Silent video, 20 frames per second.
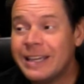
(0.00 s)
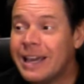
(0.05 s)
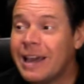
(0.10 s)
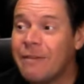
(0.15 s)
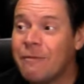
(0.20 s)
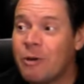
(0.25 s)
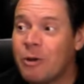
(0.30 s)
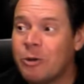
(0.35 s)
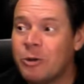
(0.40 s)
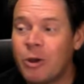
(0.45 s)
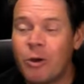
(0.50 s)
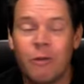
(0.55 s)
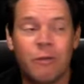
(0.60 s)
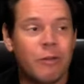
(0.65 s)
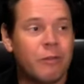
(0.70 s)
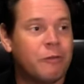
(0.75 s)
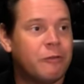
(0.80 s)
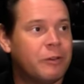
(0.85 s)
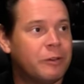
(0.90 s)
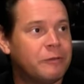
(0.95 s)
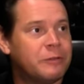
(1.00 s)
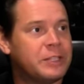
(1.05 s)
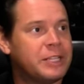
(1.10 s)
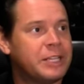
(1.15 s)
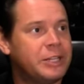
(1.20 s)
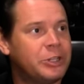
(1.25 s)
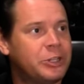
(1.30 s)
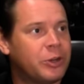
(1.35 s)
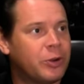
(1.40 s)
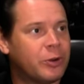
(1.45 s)
think I've owned over
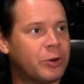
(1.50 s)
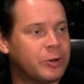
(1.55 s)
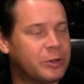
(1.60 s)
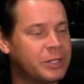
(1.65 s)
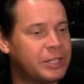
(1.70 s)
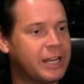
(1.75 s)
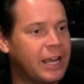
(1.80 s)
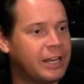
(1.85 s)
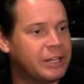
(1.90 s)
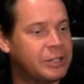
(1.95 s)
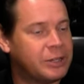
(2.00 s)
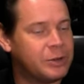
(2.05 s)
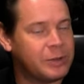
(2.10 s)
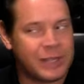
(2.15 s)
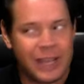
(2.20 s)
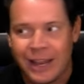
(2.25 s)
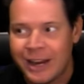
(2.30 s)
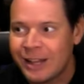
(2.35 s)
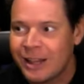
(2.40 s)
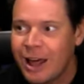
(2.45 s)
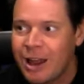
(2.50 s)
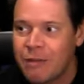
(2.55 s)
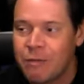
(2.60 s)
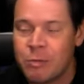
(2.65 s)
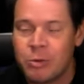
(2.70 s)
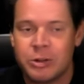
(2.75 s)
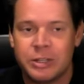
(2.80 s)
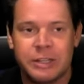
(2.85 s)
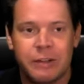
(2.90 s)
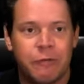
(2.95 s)
15 Joker statues, and a lot of
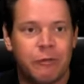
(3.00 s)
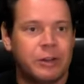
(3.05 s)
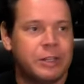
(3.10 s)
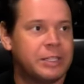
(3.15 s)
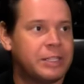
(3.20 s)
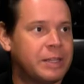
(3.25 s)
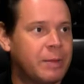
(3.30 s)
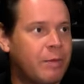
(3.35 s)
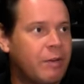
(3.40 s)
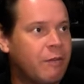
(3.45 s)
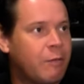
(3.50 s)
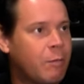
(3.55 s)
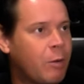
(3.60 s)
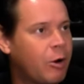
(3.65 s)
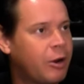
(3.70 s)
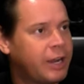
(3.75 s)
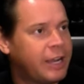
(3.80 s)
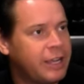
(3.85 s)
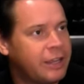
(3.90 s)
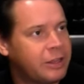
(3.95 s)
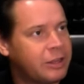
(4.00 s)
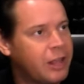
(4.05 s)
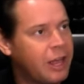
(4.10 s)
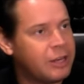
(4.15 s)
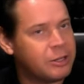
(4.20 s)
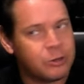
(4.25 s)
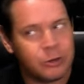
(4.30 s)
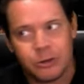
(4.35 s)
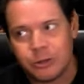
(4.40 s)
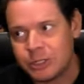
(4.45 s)
them are different. Some of them are Heath
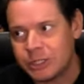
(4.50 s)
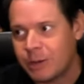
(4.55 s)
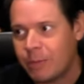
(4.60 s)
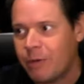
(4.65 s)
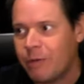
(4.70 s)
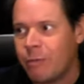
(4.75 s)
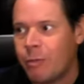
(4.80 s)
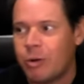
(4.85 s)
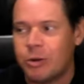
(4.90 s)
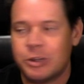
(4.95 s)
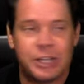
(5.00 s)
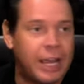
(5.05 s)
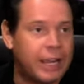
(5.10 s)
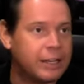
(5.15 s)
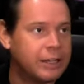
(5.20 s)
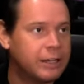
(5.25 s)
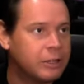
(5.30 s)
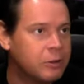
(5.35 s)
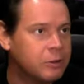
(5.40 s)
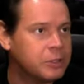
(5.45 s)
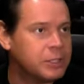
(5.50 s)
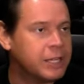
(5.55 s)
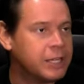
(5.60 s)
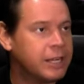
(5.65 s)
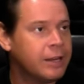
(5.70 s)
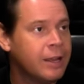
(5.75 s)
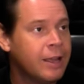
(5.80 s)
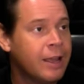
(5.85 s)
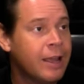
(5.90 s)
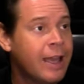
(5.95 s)
Ledger, some of them are Jack
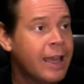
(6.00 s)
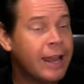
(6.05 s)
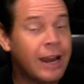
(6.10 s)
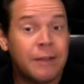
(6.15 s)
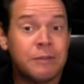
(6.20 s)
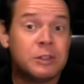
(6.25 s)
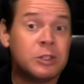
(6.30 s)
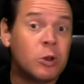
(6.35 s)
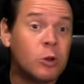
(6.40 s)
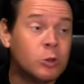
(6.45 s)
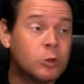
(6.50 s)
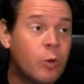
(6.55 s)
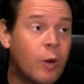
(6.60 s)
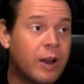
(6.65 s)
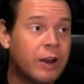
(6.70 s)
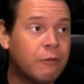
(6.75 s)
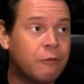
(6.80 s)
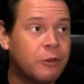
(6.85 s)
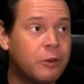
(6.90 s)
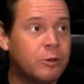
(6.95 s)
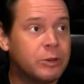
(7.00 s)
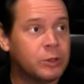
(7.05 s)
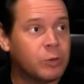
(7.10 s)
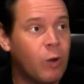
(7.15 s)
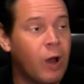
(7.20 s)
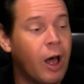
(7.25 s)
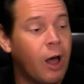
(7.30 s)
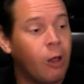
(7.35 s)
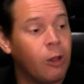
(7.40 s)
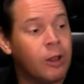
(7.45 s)
Nicholson, and I've sold quite a few as
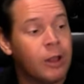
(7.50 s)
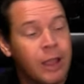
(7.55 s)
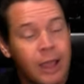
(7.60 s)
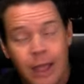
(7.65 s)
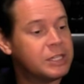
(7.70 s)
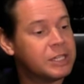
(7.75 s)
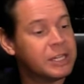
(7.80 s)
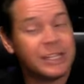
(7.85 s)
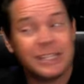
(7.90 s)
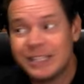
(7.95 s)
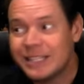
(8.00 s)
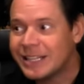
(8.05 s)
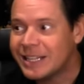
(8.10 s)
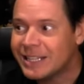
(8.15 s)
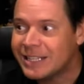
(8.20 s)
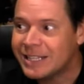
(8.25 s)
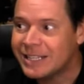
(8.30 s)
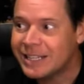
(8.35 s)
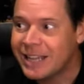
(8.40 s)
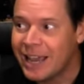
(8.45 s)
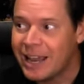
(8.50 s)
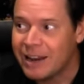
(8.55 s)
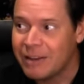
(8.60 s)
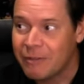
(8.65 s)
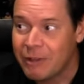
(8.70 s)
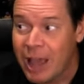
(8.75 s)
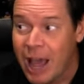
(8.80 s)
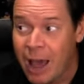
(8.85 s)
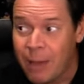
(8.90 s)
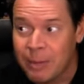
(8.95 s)
well. As you can see, this is kind
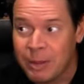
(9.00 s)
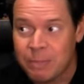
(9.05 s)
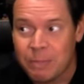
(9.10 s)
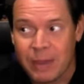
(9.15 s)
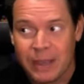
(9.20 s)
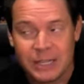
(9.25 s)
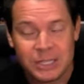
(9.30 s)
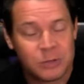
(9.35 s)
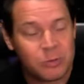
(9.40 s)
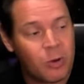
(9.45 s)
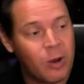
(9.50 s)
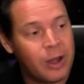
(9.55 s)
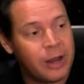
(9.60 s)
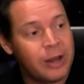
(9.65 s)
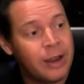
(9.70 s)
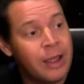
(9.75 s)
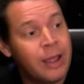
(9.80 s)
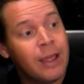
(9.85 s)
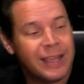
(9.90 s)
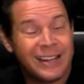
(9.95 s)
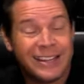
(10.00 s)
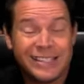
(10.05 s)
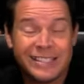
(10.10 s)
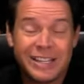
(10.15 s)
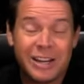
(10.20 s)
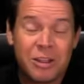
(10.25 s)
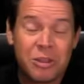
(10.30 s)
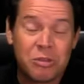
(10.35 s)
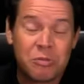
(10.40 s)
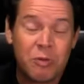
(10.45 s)
of a comic-based one, and
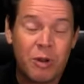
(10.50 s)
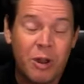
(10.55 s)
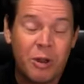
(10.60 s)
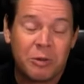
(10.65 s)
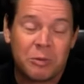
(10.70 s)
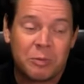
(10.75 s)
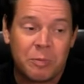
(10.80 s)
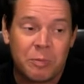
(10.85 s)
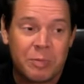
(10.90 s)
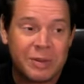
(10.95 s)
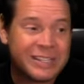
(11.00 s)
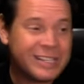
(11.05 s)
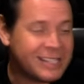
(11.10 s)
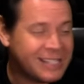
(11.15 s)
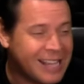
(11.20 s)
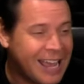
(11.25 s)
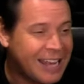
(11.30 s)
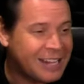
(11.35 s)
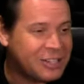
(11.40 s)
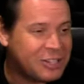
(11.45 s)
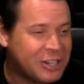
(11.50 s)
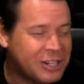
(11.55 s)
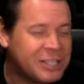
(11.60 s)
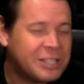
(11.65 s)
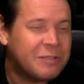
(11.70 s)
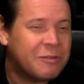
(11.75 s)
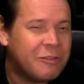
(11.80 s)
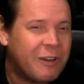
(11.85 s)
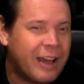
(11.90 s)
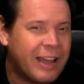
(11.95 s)
he's in a throne, but does that
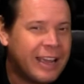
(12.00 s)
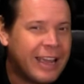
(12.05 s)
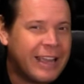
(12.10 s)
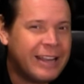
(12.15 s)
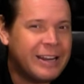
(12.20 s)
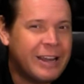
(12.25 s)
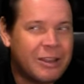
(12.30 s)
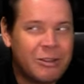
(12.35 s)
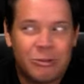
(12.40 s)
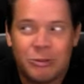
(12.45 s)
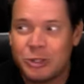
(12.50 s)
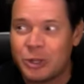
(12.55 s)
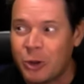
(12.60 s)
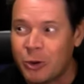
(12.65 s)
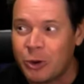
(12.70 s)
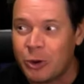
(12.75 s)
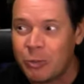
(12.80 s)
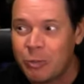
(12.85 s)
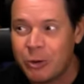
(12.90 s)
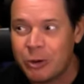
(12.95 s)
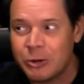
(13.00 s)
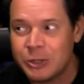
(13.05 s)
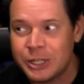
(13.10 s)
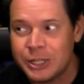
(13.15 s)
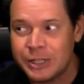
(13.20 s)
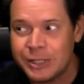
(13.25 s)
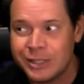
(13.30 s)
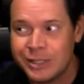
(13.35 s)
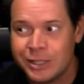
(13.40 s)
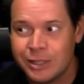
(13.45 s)
justify another Joker
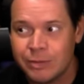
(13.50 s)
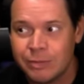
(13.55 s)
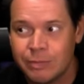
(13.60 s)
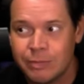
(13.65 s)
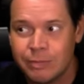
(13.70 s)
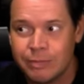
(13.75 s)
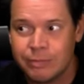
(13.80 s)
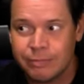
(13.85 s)
purchase?